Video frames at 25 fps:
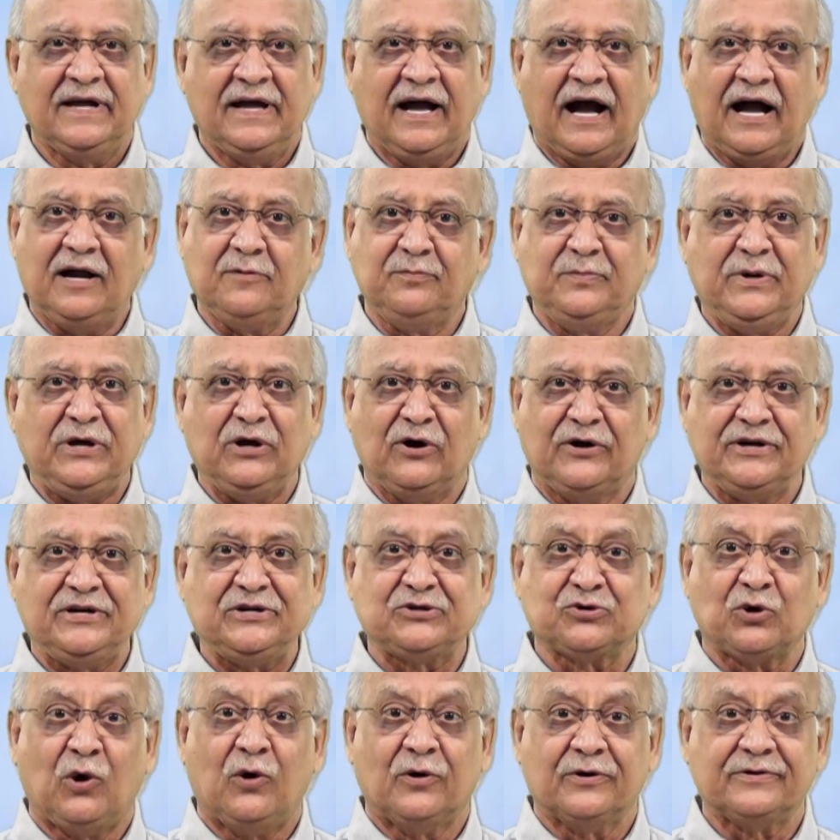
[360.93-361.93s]
and be on his
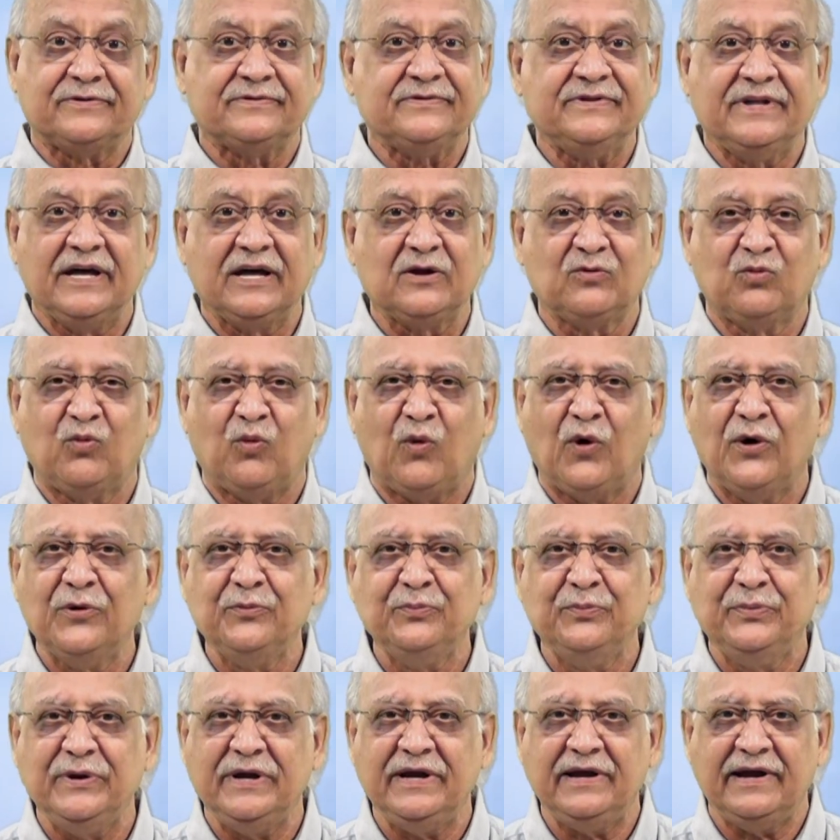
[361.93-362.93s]
own. There won't
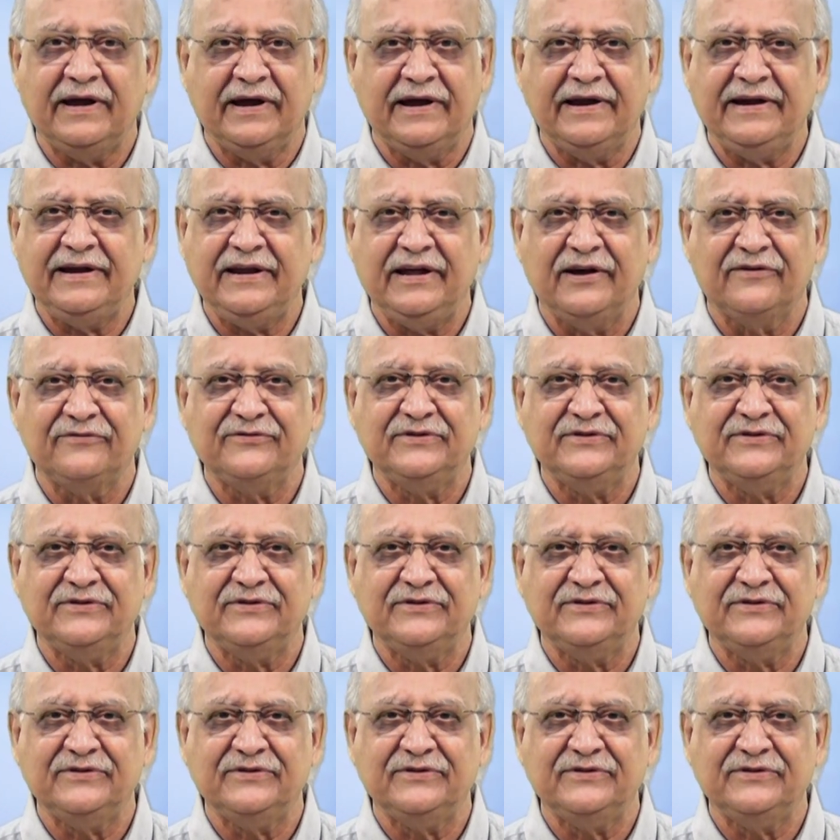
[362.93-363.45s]
be any of